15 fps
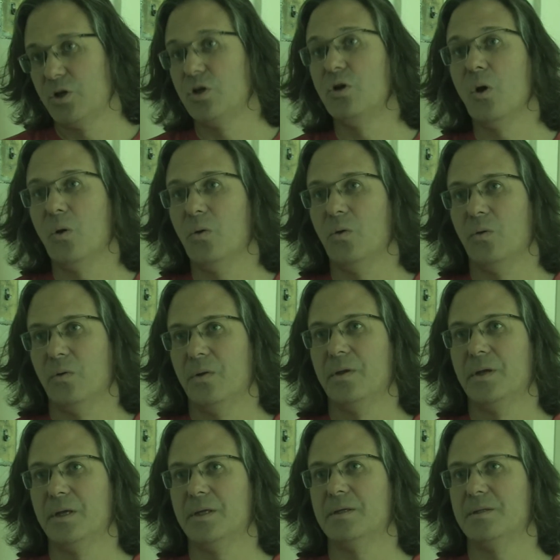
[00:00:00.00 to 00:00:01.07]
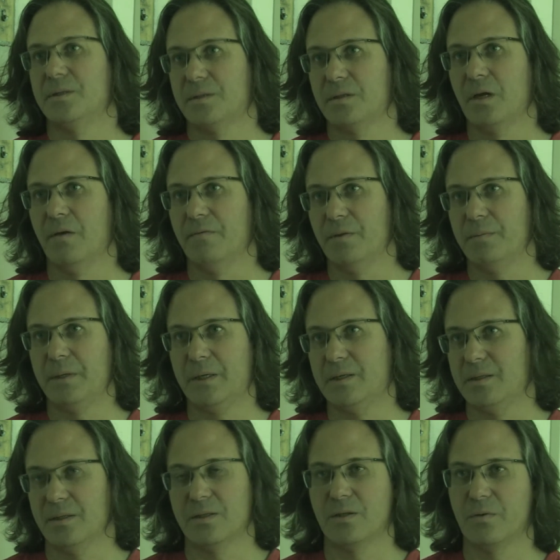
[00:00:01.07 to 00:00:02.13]
goal is of the
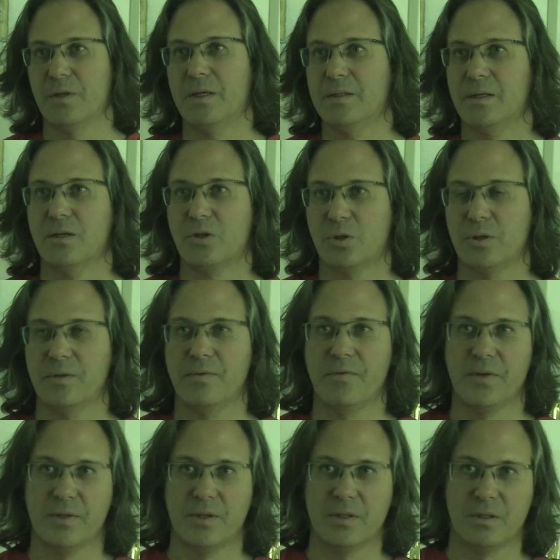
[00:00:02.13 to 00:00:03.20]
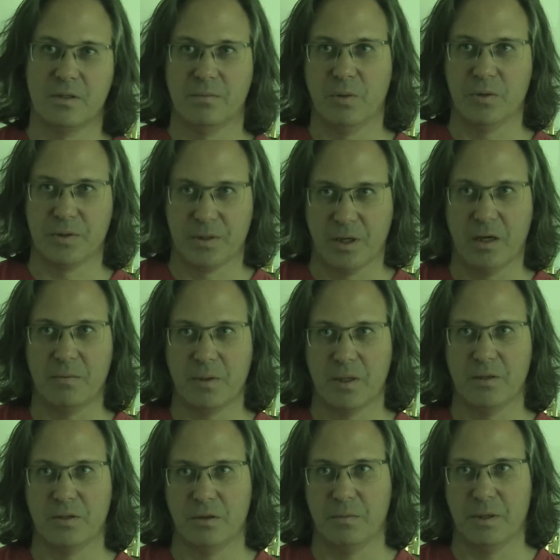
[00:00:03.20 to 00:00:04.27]
piece. And so that's actually the thing that's the most
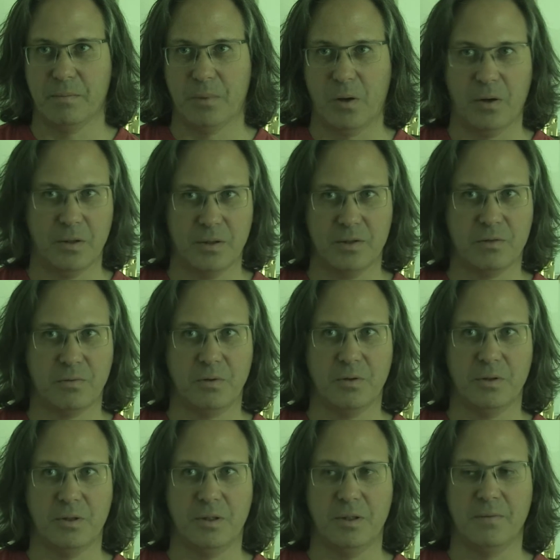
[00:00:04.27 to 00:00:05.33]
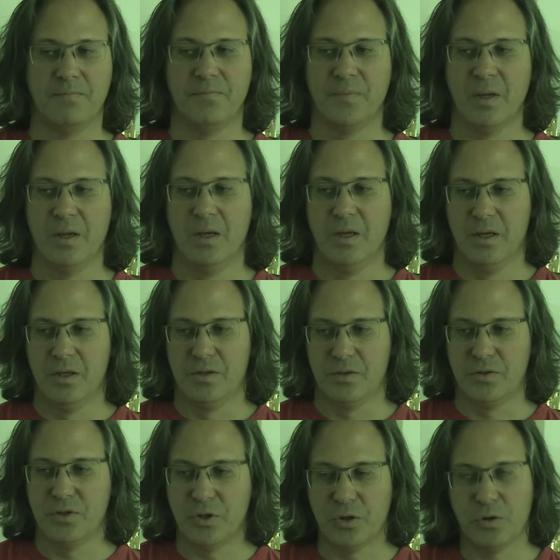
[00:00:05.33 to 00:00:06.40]
time-consuming part, is really
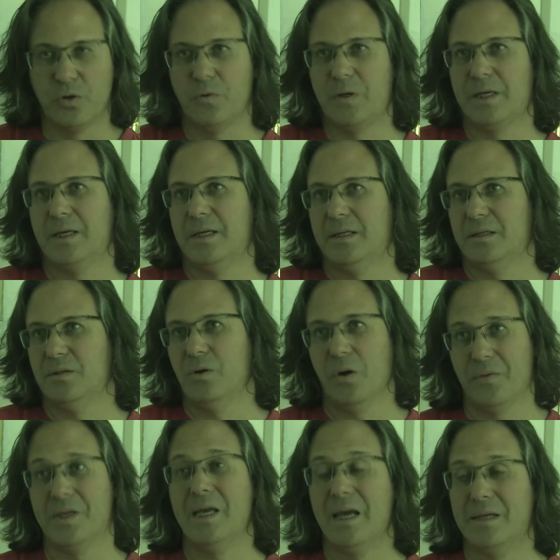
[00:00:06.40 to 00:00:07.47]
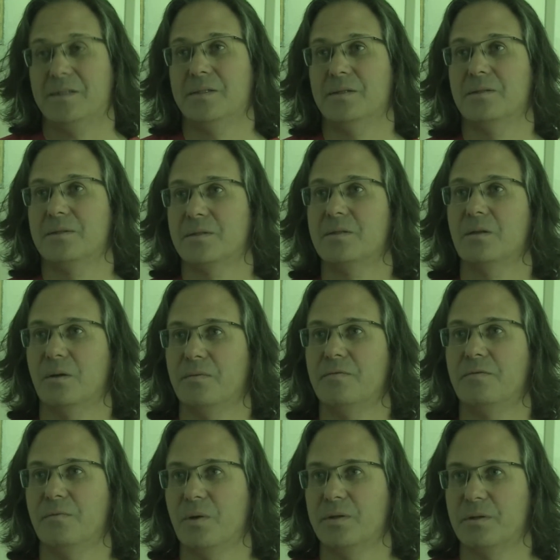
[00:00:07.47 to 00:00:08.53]
zeroing in on the essence
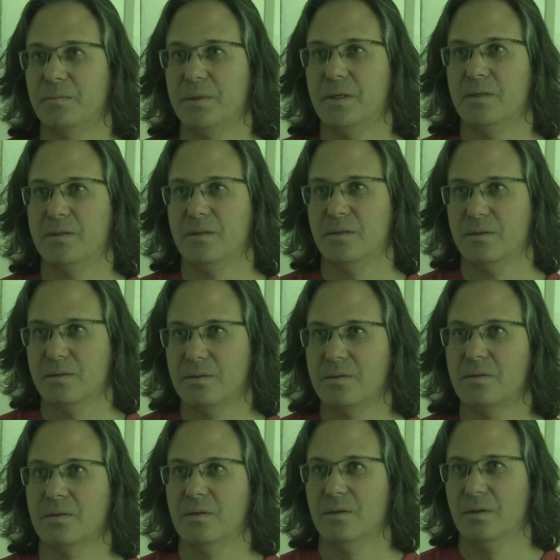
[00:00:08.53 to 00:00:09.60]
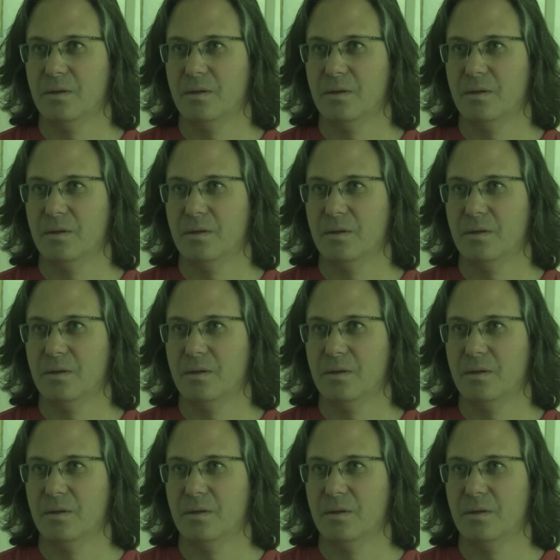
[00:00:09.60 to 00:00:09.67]
of what the piece is.